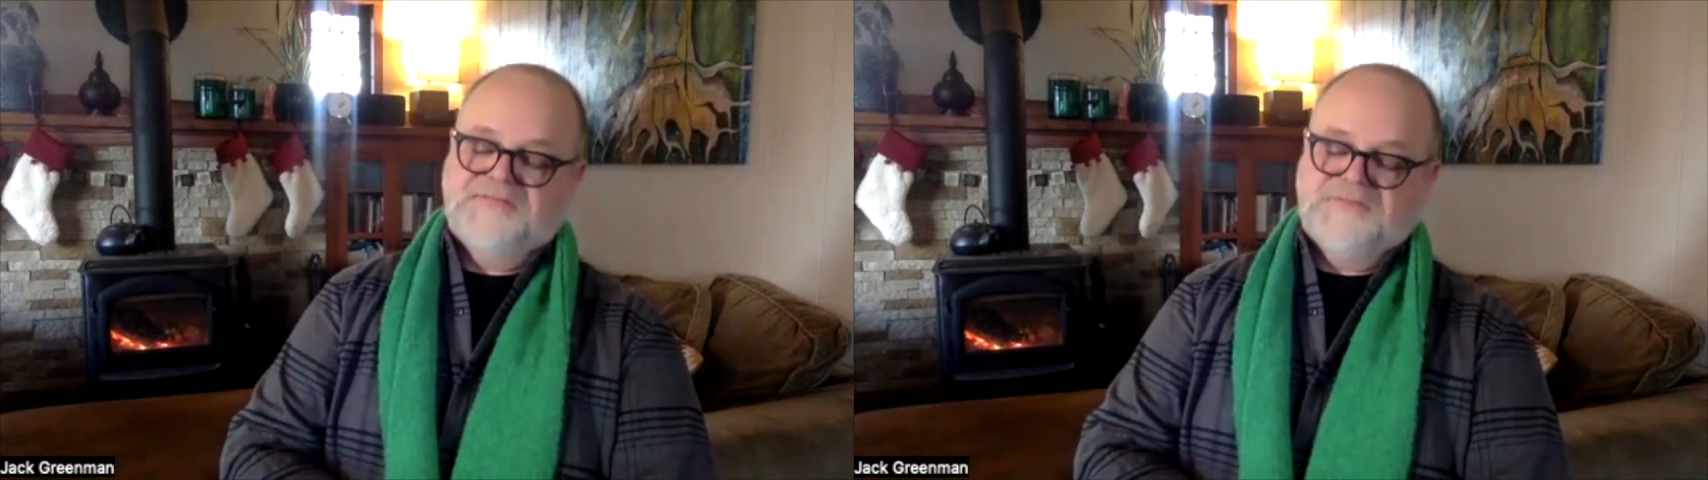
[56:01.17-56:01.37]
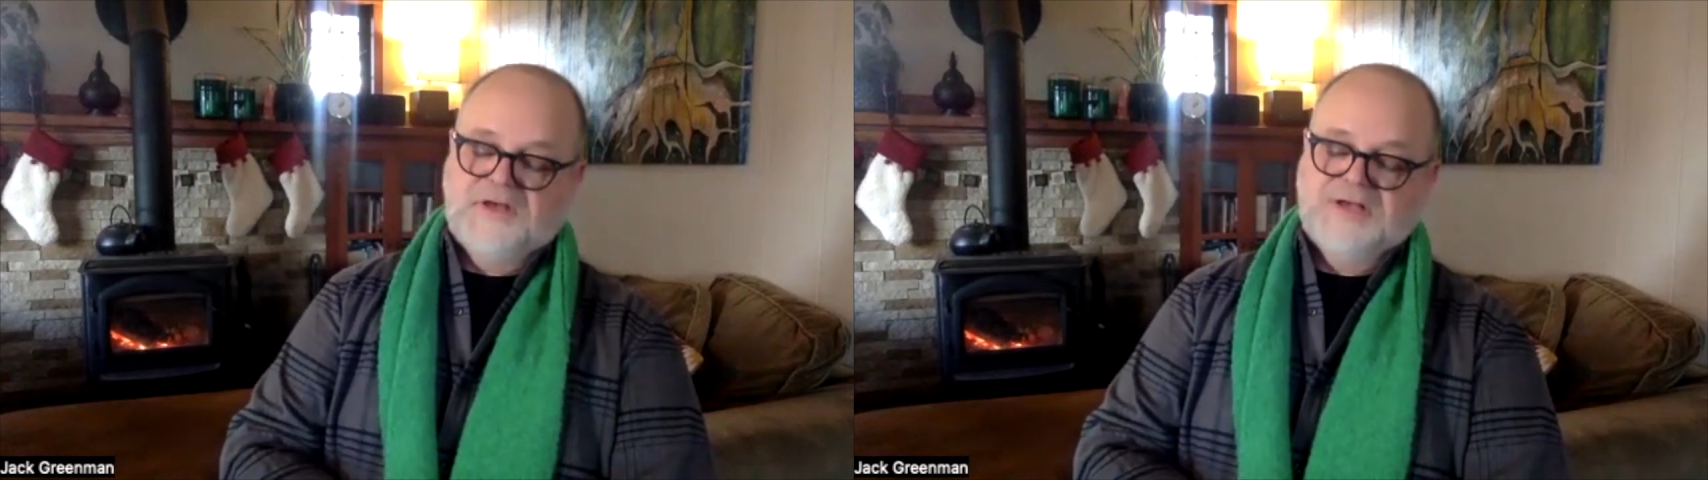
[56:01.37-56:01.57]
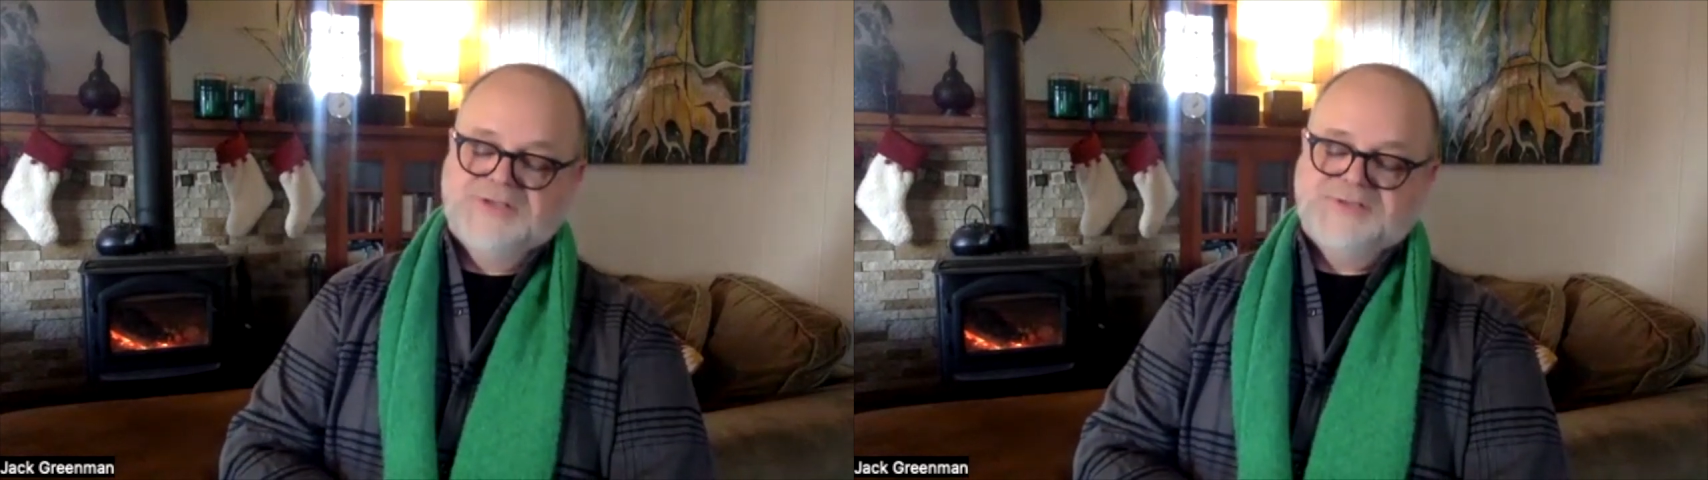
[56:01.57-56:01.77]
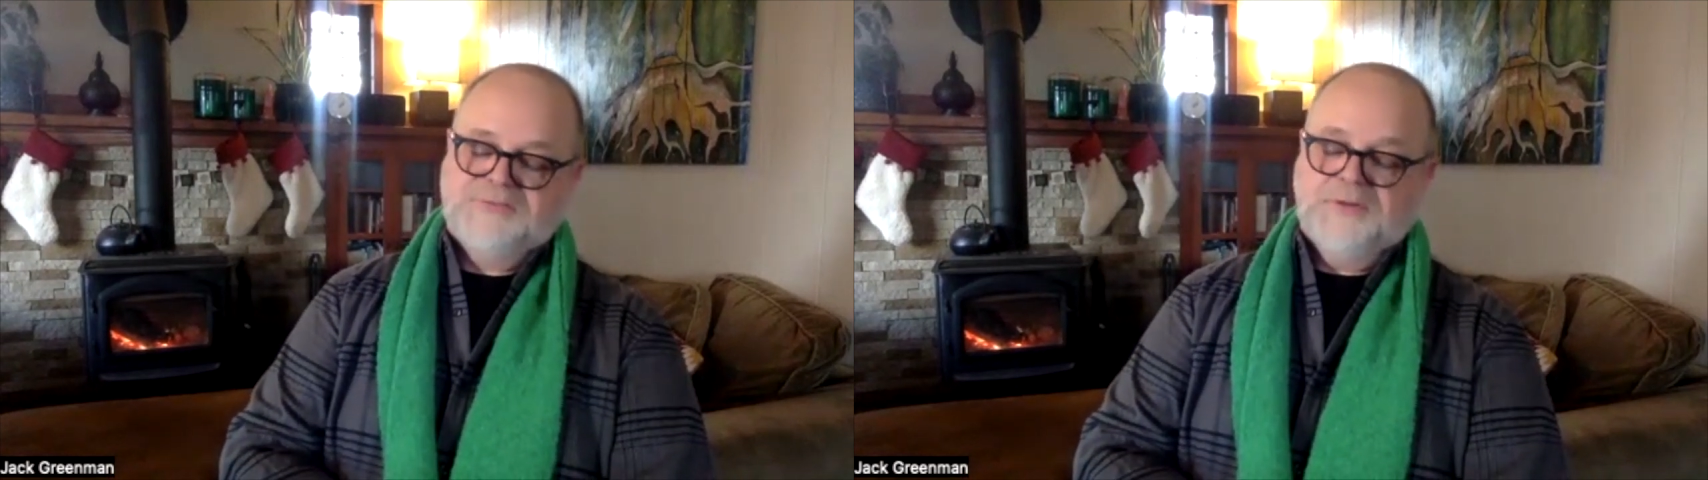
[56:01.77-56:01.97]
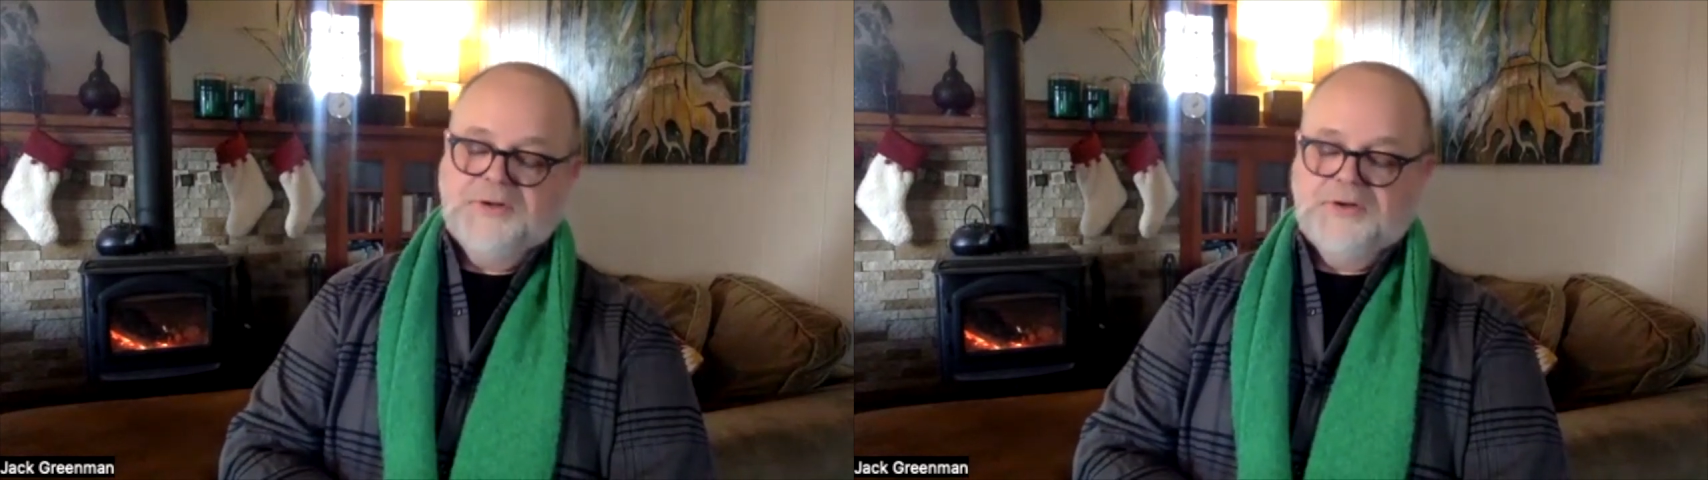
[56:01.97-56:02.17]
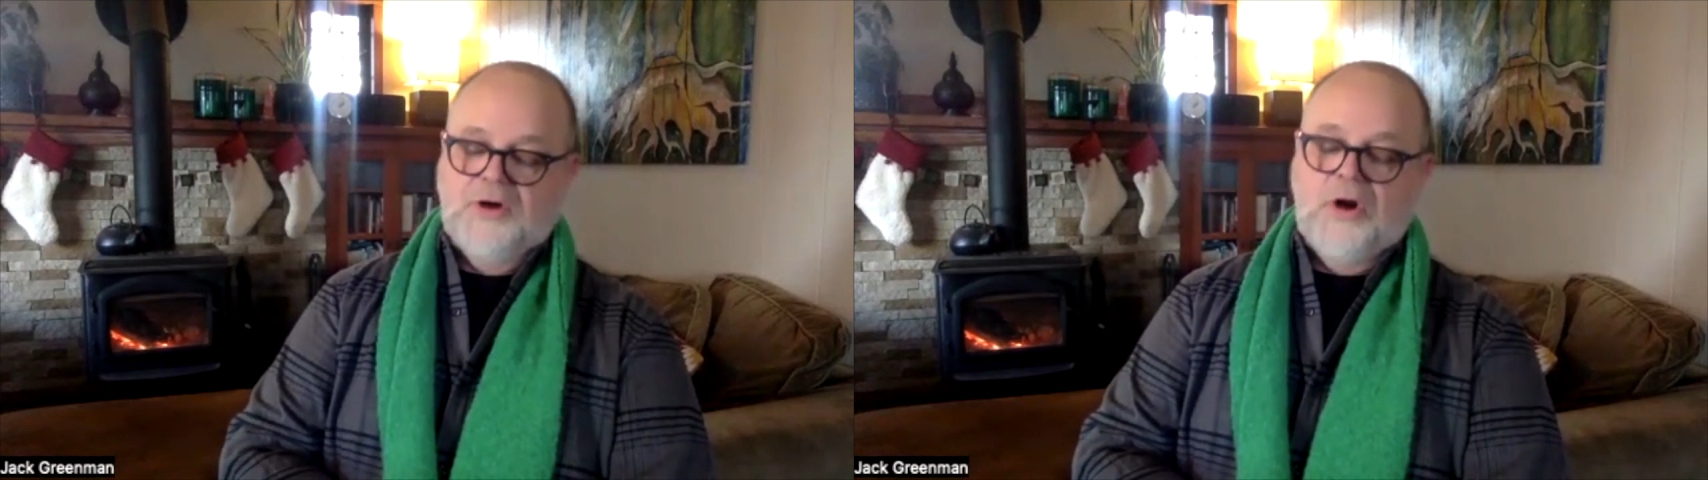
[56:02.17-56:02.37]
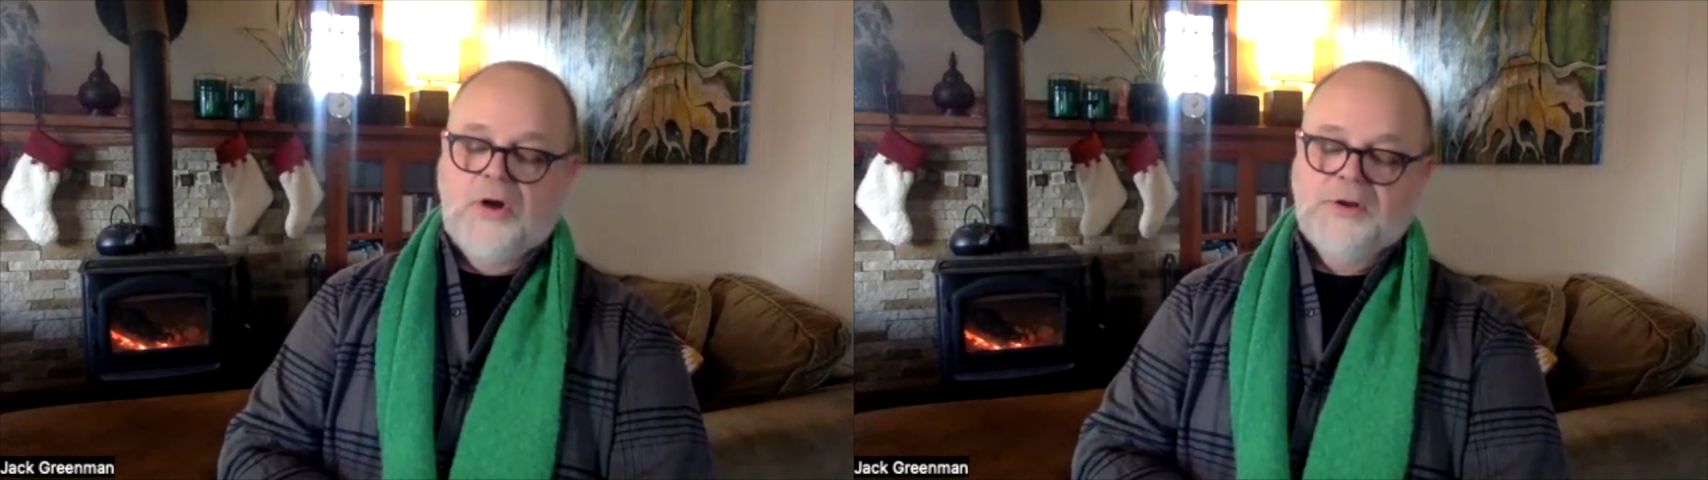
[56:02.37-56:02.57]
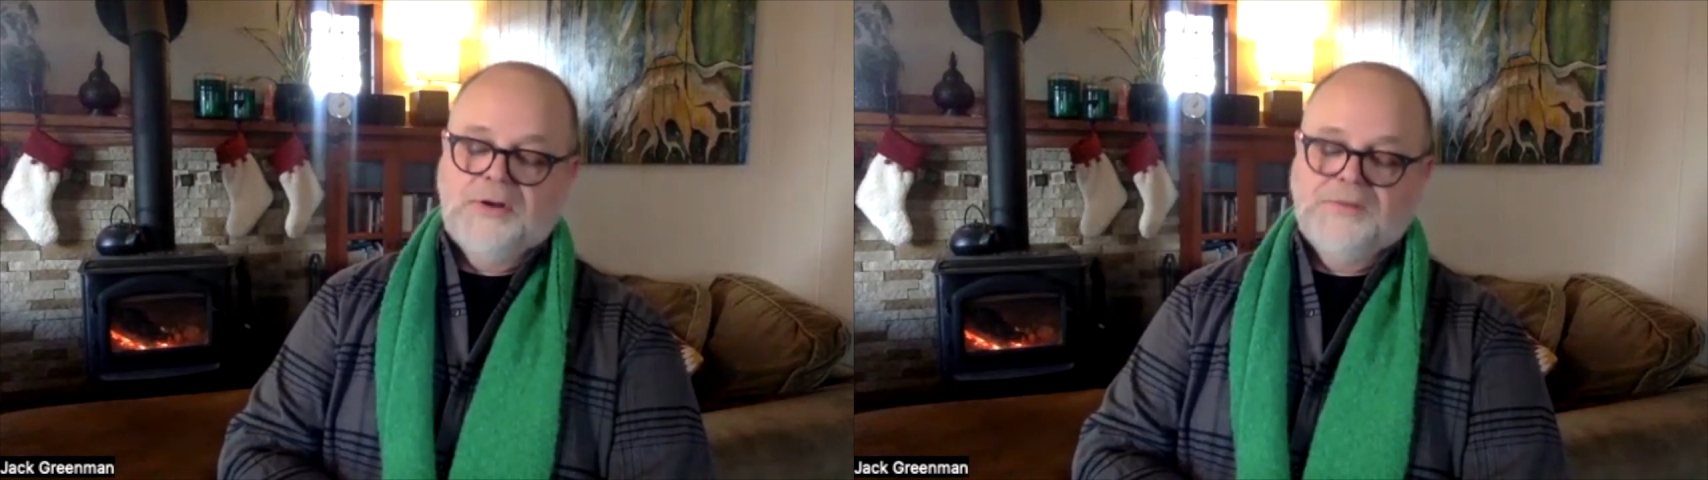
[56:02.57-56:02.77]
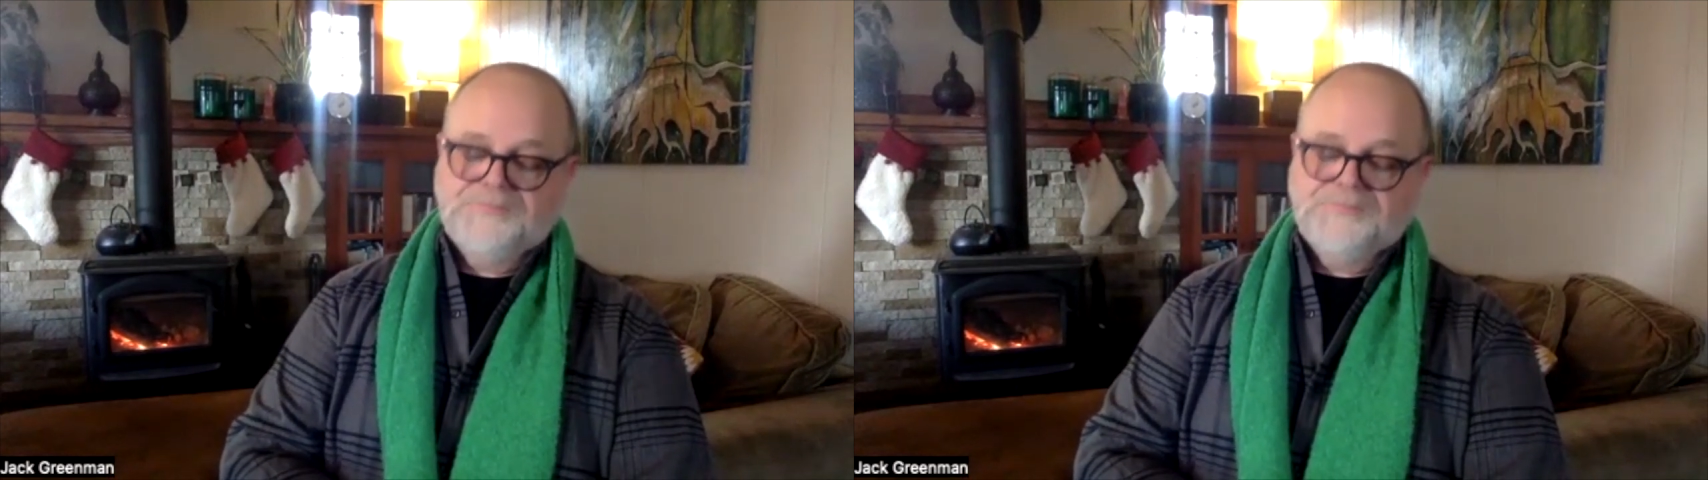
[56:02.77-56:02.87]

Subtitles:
first with a yawn.